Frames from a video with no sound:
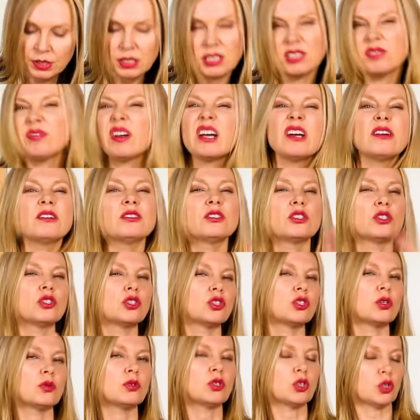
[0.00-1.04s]
but this fragrance is
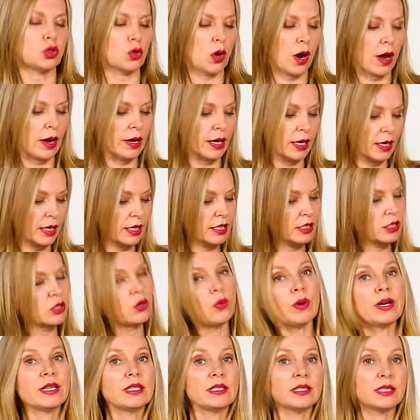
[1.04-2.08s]
so strong, it is
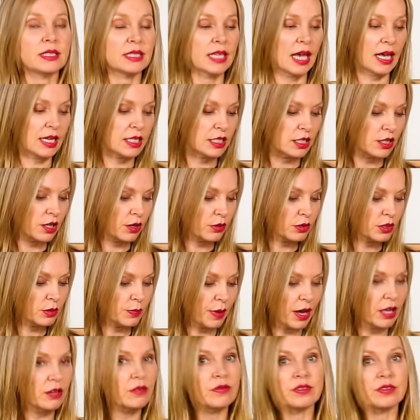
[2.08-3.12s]
going to scent those
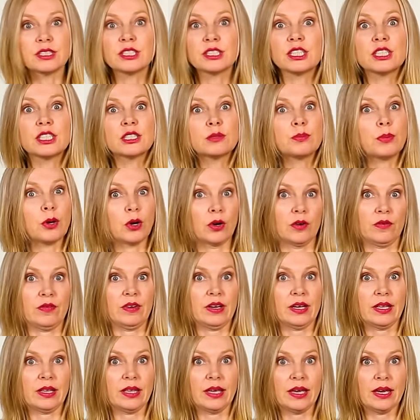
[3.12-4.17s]
Bath Fizzies
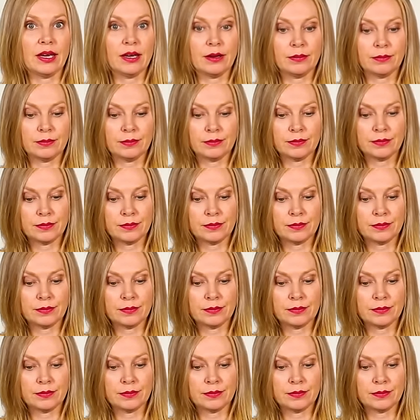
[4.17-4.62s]
perfectly.